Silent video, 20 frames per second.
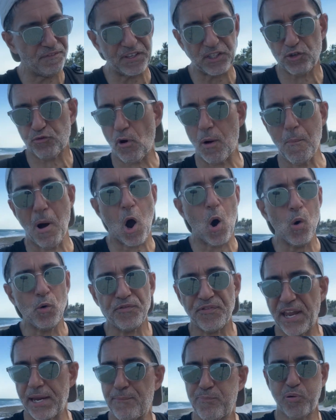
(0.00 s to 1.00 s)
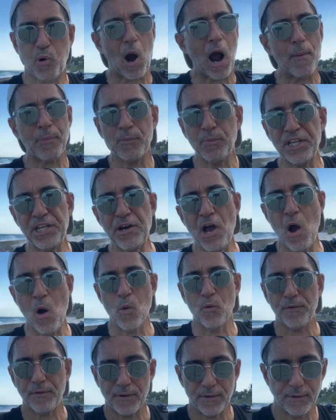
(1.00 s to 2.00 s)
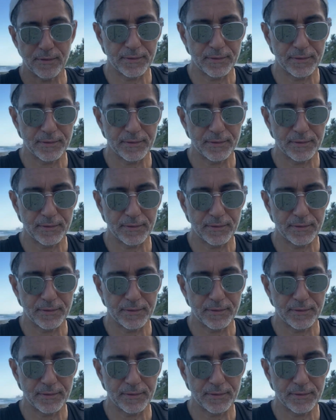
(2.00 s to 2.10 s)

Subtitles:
if it's remote, they probably don't.